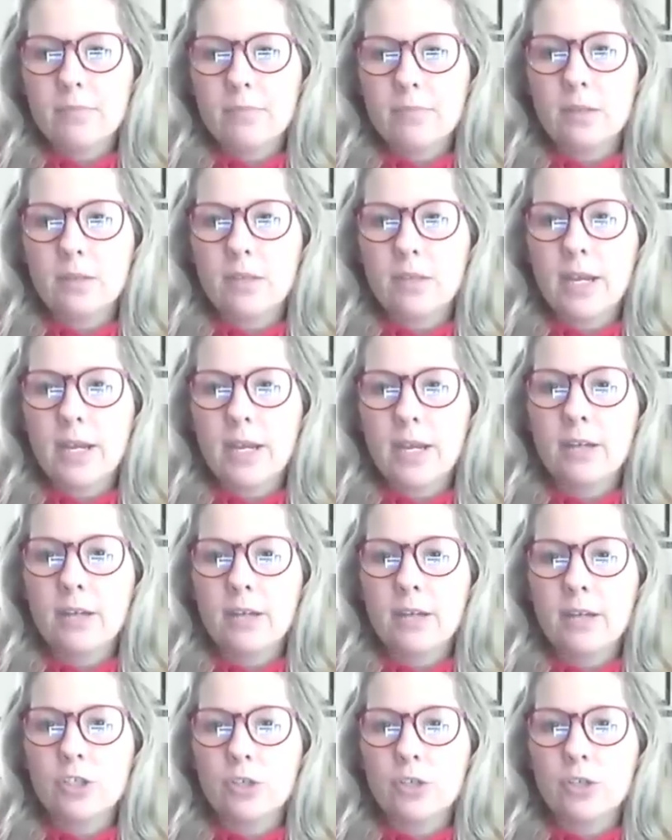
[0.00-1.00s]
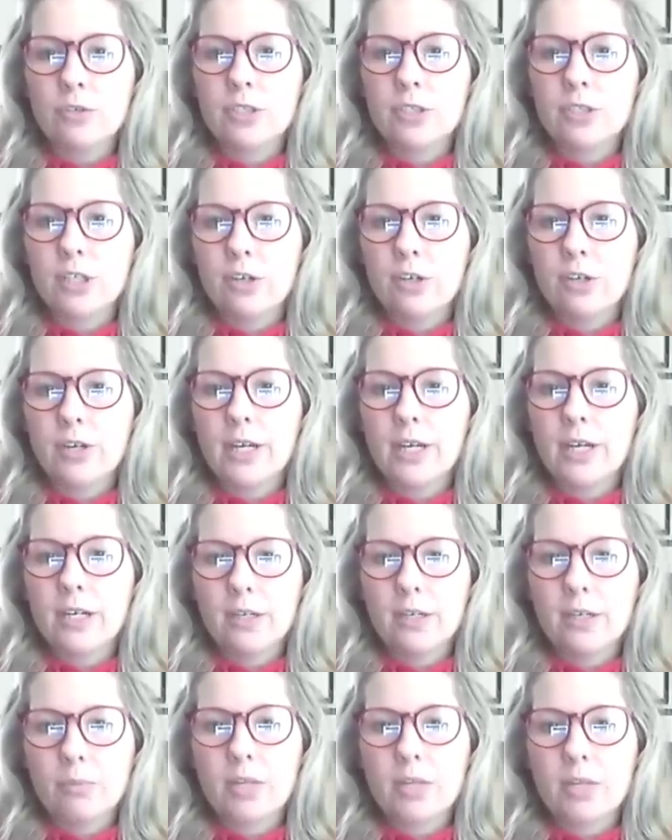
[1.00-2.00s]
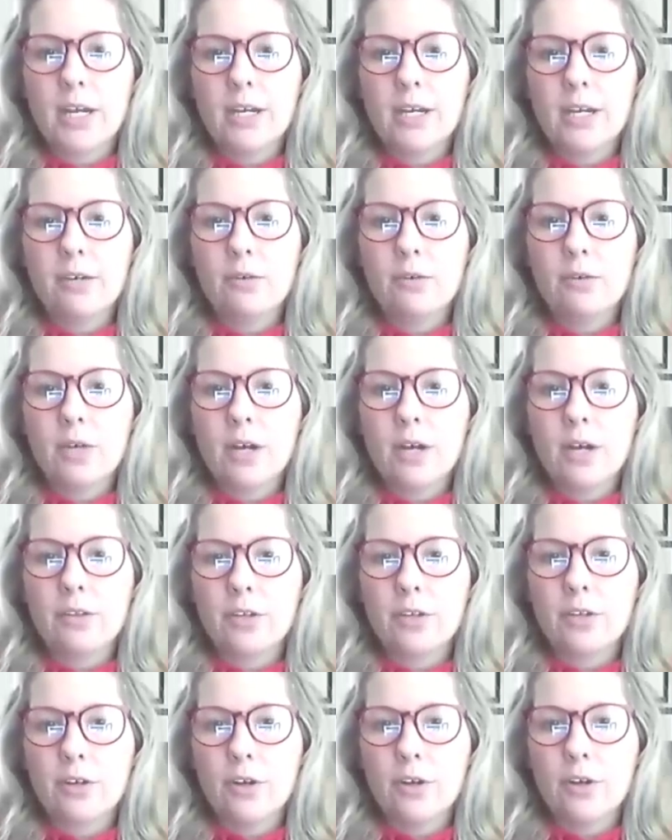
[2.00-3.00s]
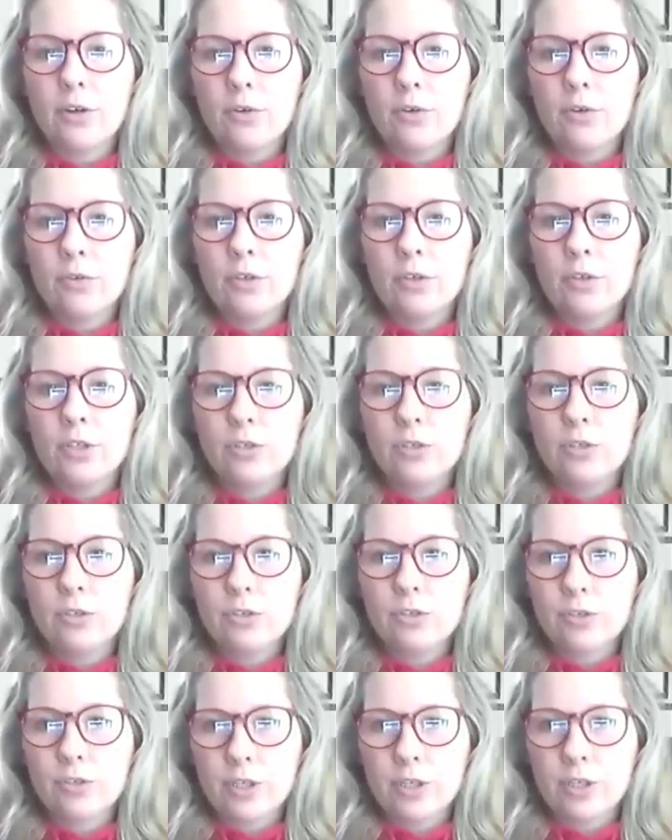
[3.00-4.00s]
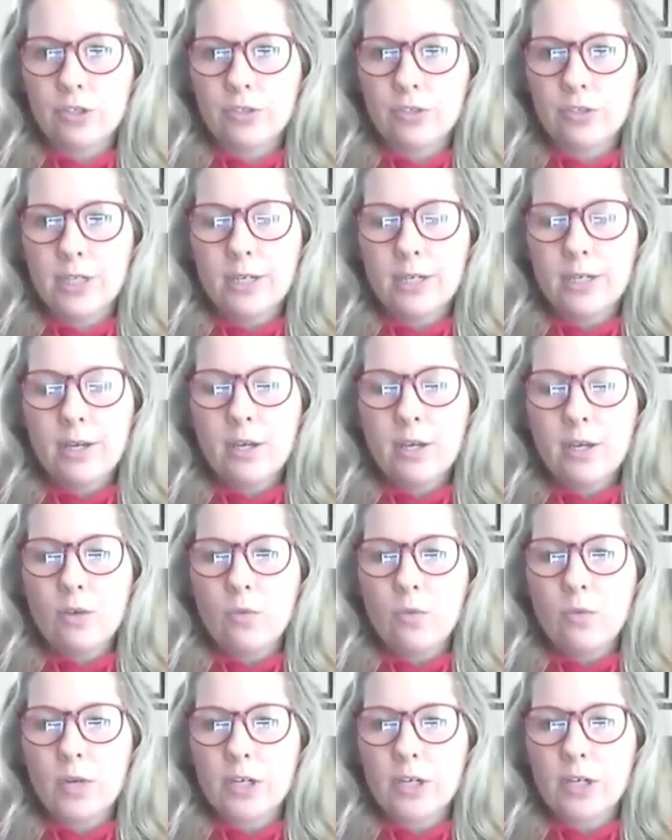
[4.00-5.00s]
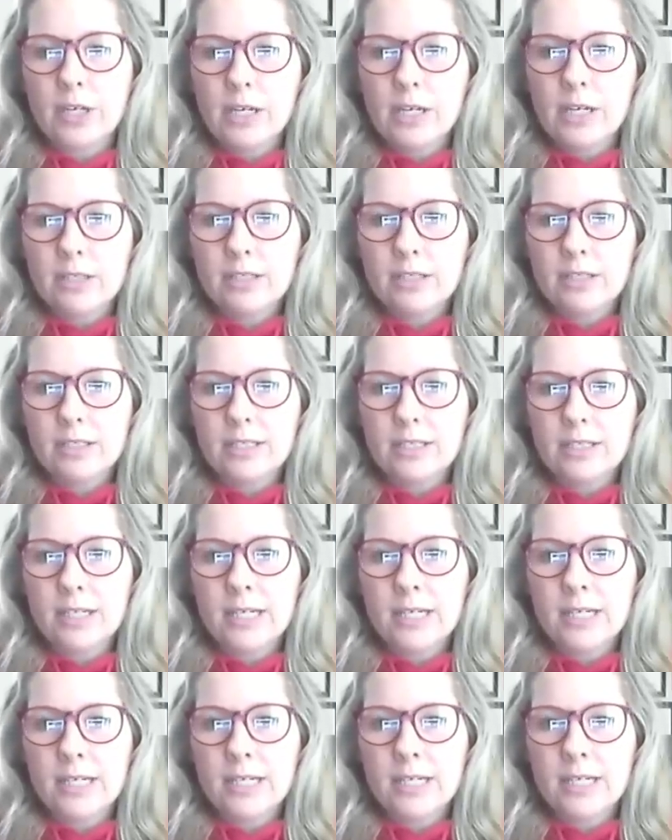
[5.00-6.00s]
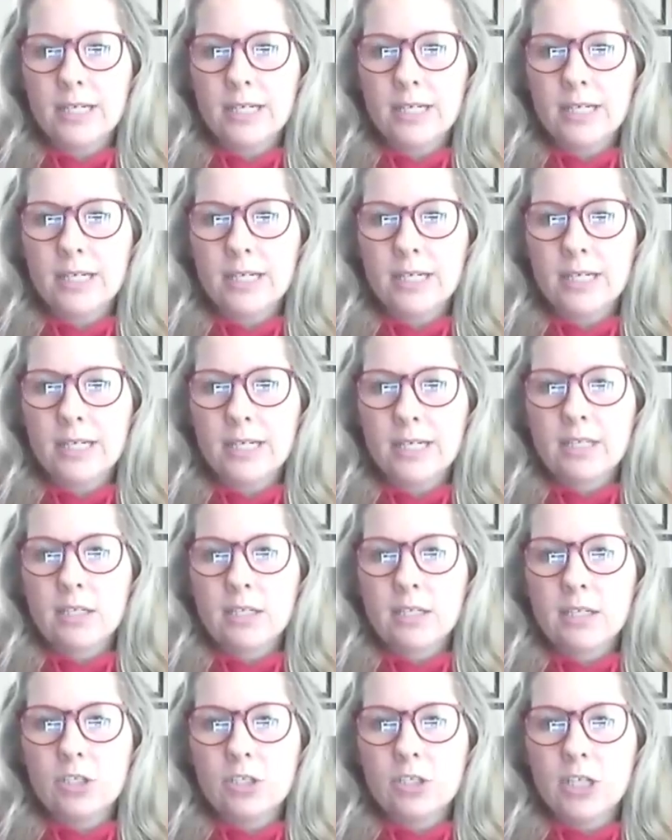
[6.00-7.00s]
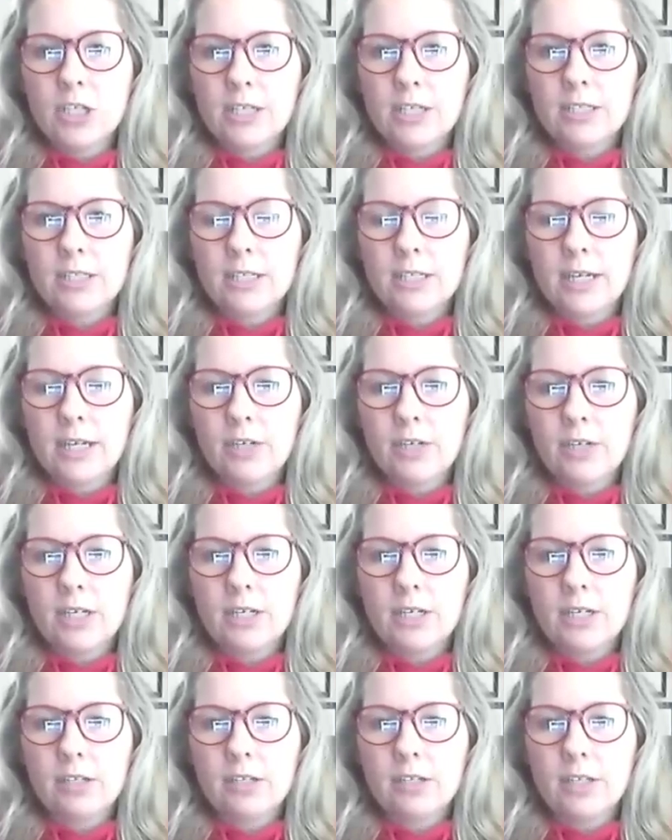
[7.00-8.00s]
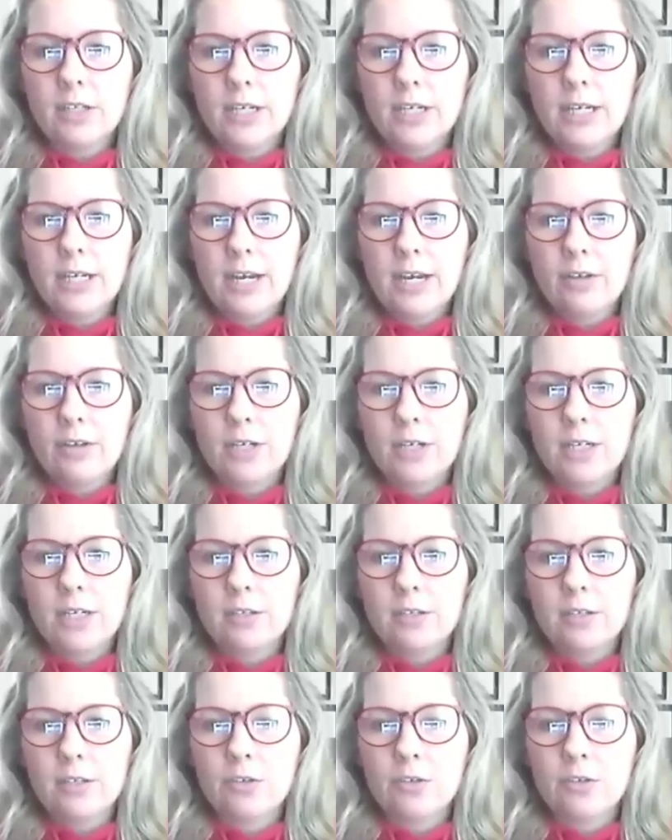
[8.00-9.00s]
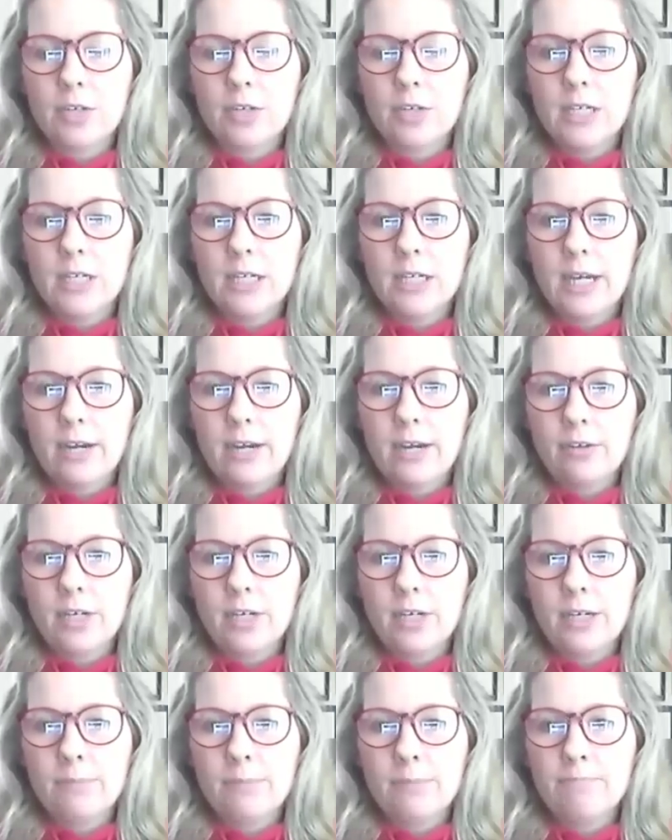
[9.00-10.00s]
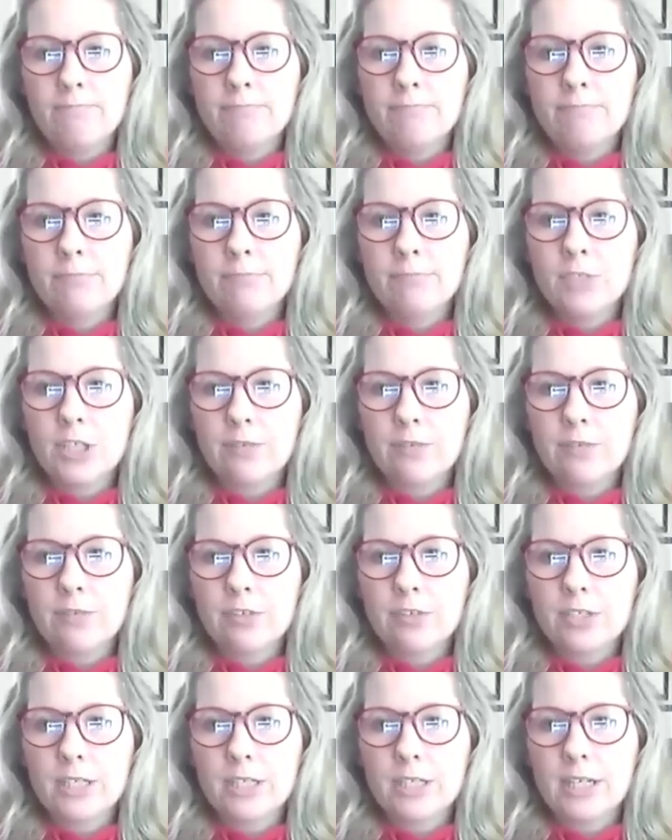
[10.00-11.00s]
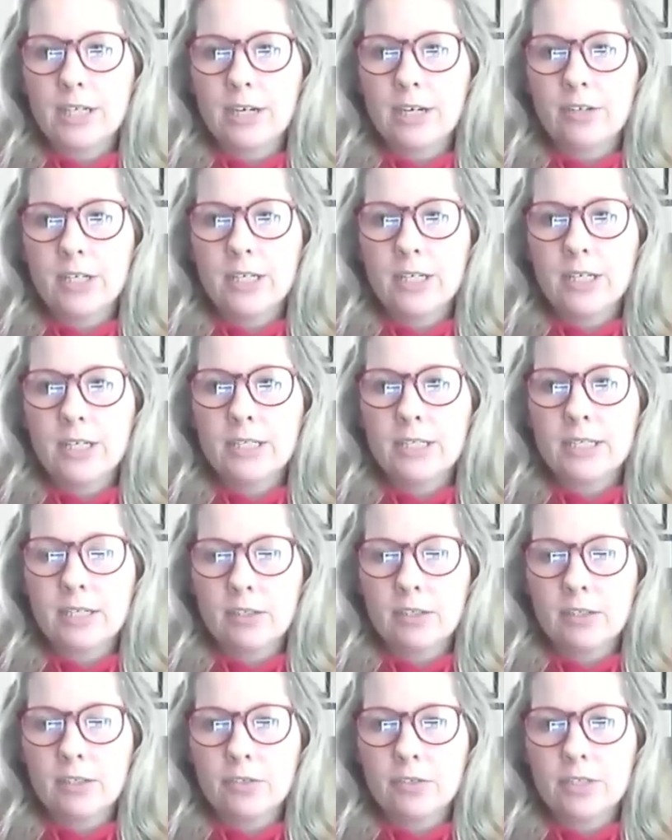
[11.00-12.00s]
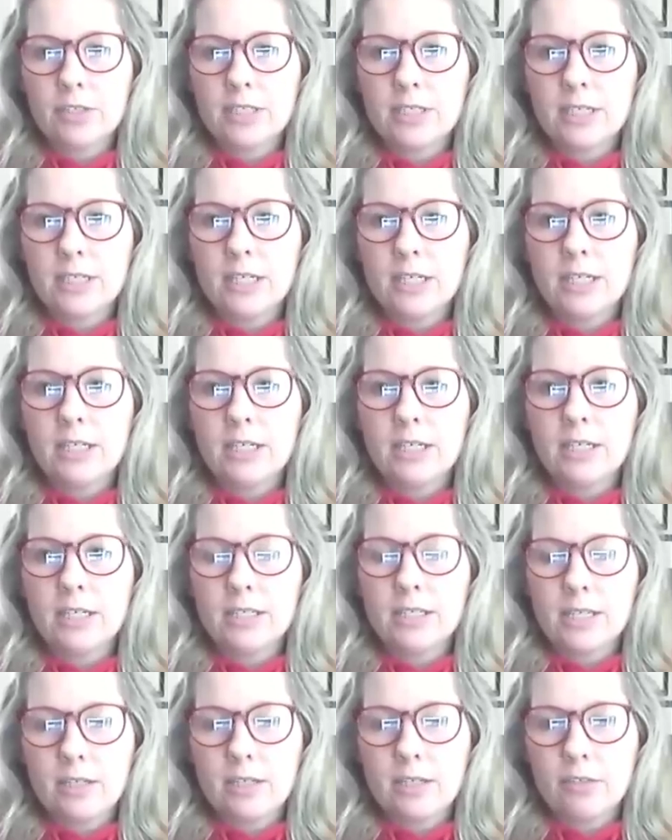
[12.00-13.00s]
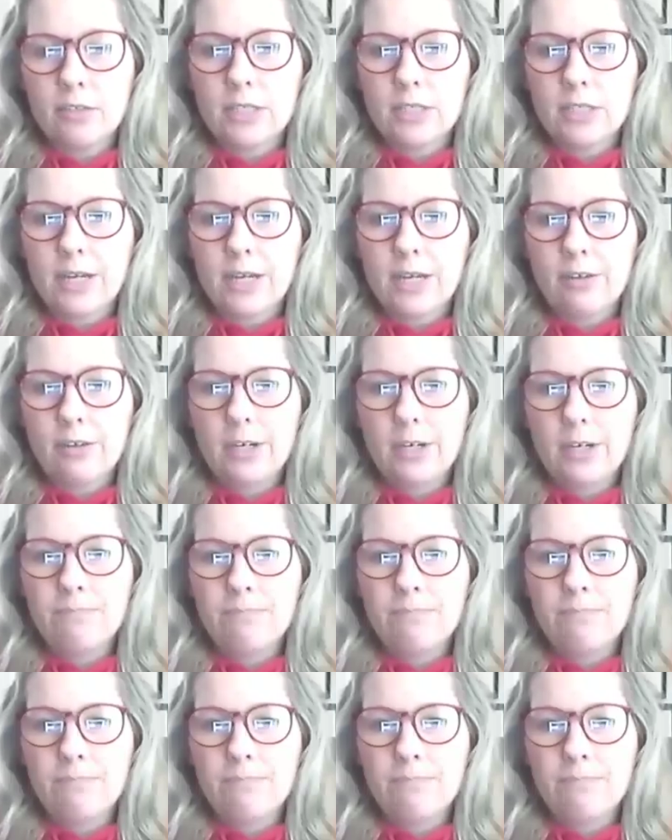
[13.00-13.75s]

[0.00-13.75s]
that chose to go ahead and apply on their own to the Treasury were Kansas City, Jackson County, Clay County, Greene County, Jefferson County, St. Louis City, and St. Louis County.